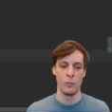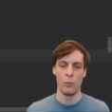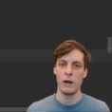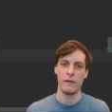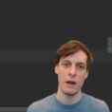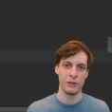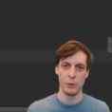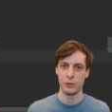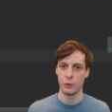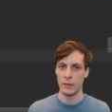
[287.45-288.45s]
What if I was
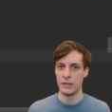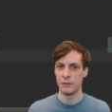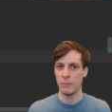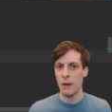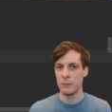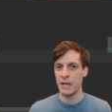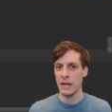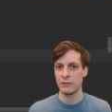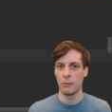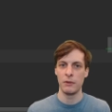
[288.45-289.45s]
supposed to read this pop-up
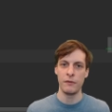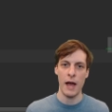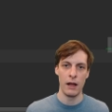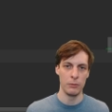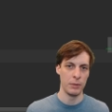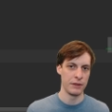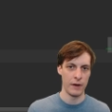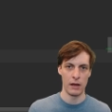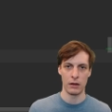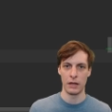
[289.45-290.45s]
text from a file, but the
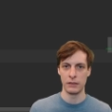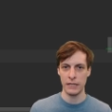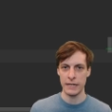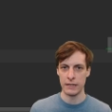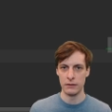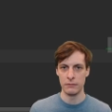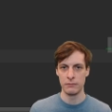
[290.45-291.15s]
file got deleted?